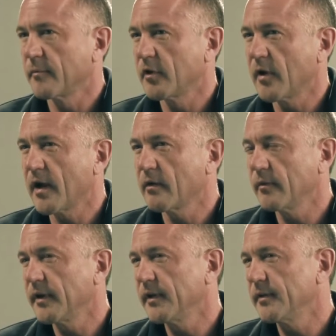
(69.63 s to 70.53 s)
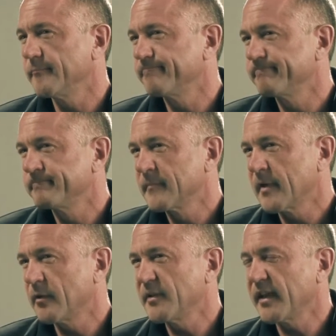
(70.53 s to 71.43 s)
You know, how do we
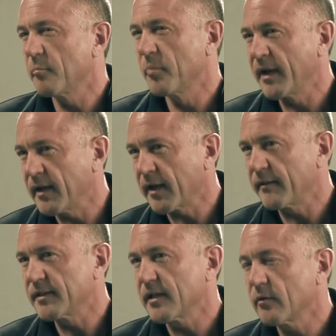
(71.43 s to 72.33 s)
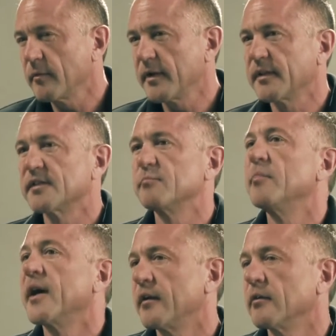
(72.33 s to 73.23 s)
take a bite out of this? How do we make this
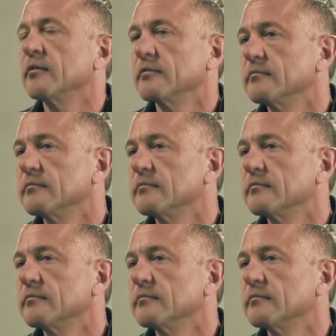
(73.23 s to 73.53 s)
better?